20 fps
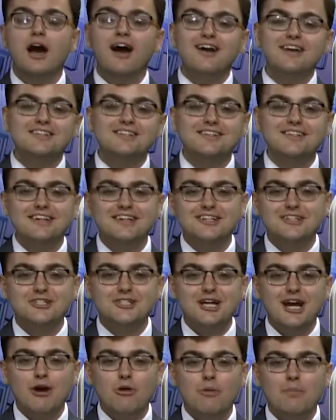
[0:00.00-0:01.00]
Isolated
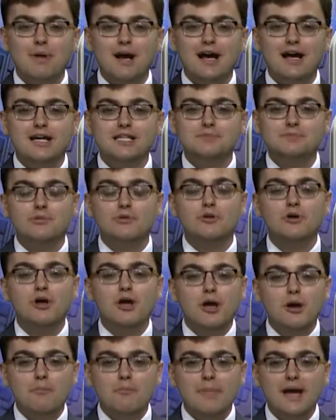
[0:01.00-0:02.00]
shower possible.
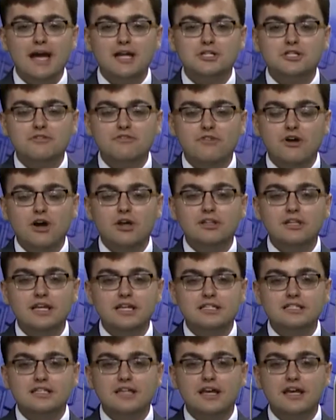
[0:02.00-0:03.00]
Patchy fog
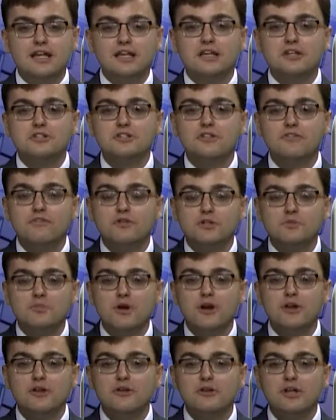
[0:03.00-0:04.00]
late tonight and into the first
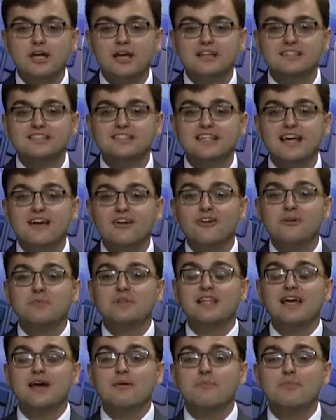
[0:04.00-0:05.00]
part of your day on Saturday,
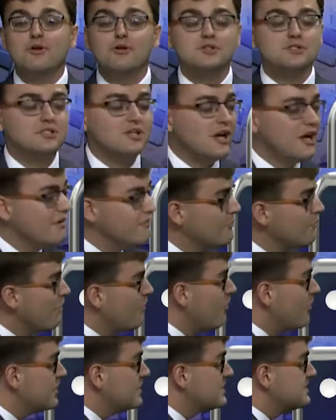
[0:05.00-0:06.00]
but that burns off and we're
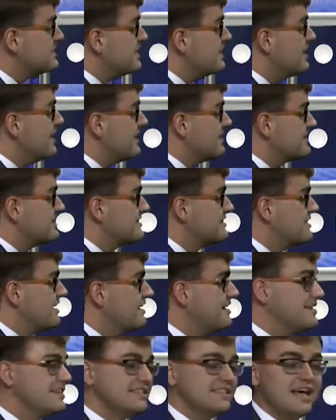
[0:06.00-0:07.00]
going to see a
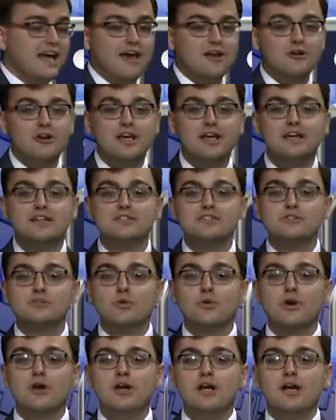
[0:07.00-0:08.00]
sunny Saturday in
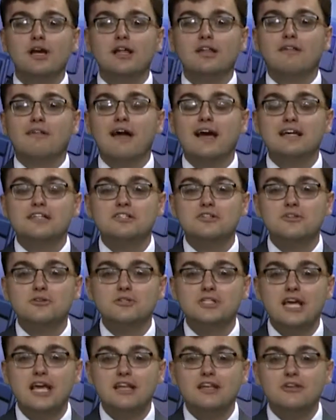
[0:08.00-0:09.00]
store. The last of
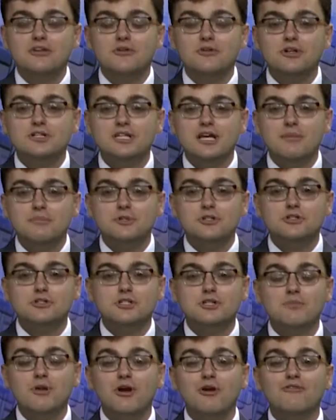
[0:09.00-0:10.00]
those 80 degree temperatures
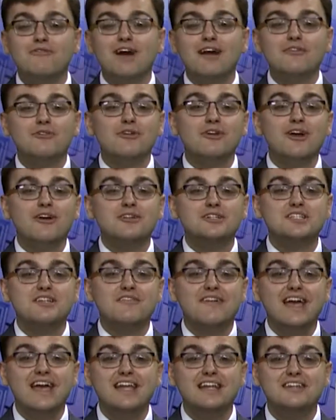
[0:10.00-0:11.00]
tomorrow, 5-degree guarantee
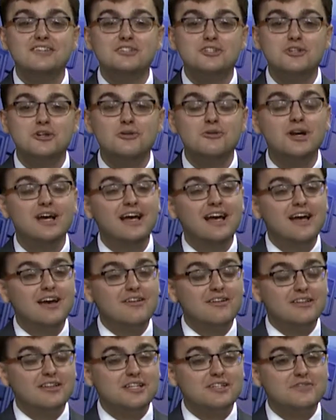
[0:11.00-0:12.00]
of 82,
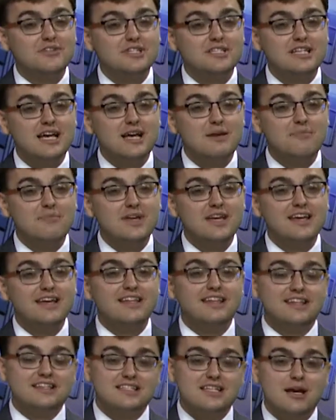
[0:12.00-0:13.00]
at least for the time
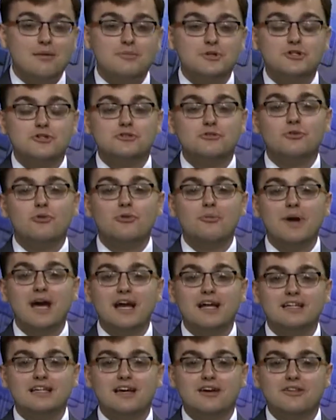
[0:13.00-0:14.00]
being, then temperatures cool
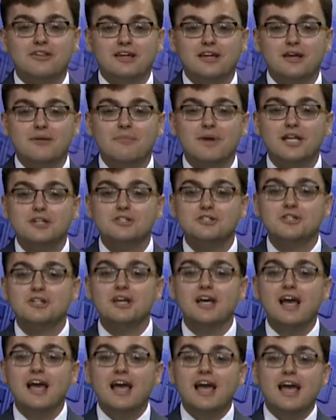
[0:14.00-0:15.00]
back down, like I mentioned.
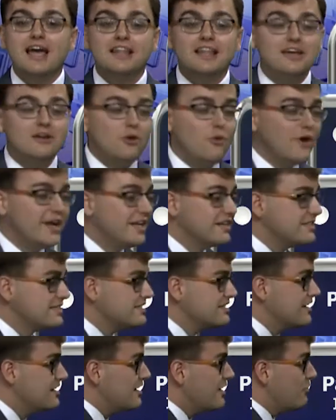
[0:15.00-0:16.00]
And then going into
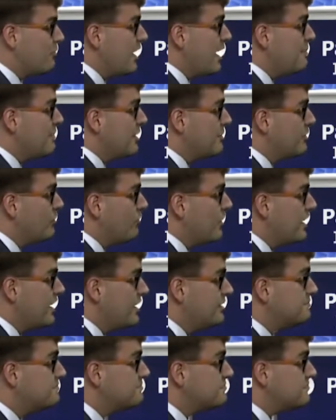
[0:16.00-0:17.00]
Sunday, wrapping up the
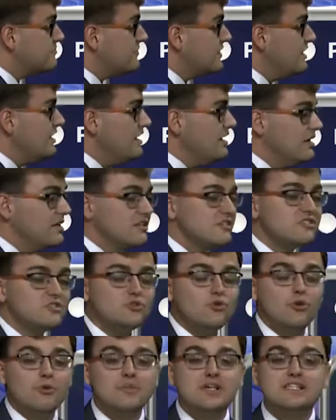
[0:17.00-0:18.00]
weekend, a
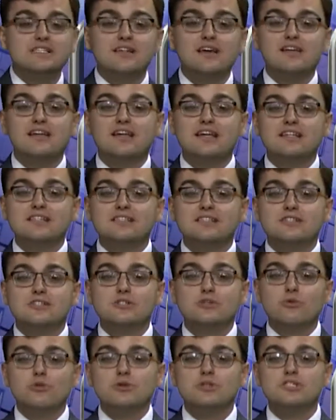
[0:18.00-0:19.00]
stormy Sunday is in
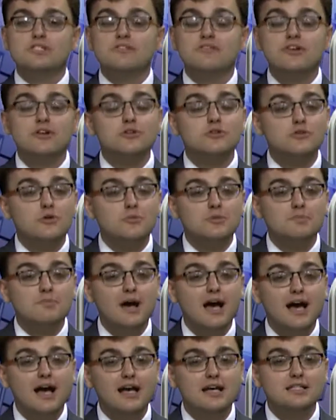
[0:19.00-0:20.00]
store. Severe storms
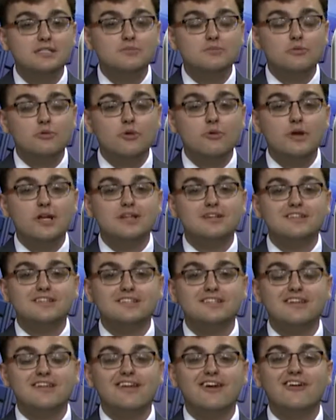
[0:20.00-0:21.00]
possible going into
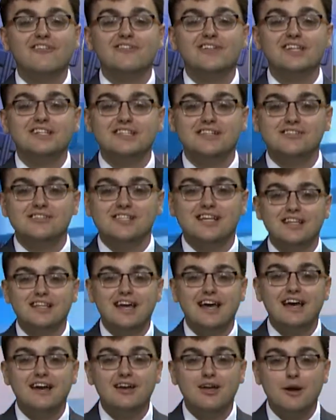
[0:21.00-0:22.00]
Sunday. I'll have details
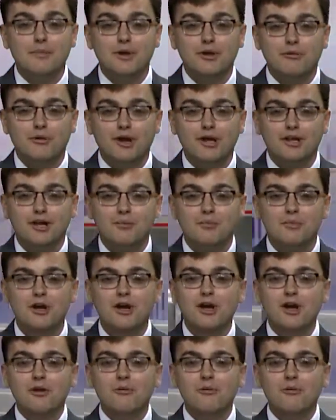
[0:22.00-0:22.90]
that coming right up.